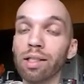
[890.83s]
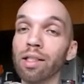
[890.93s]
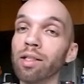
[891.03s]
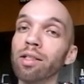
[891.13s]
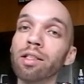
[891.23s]

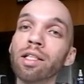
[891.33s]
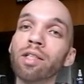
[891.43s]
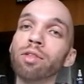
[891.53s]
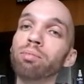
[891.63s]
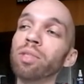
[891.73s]
that are going to
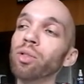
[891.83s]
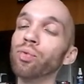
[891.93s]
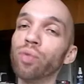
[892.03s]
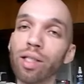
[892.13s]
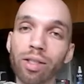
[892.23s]
give the middle
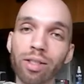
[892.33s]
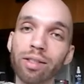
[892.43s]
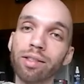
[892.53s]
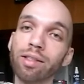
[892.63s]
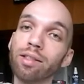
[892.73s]

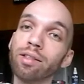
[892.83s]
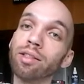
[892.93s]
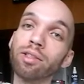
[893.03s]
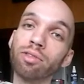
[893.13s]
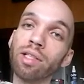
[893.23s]
finger to
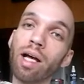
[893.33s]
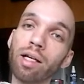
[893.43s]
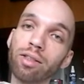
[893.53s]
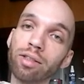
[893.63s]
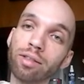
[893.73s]
this
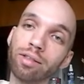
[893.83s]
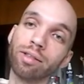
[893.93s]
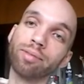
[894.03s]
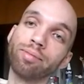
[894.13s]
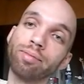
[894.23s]
fiat currency.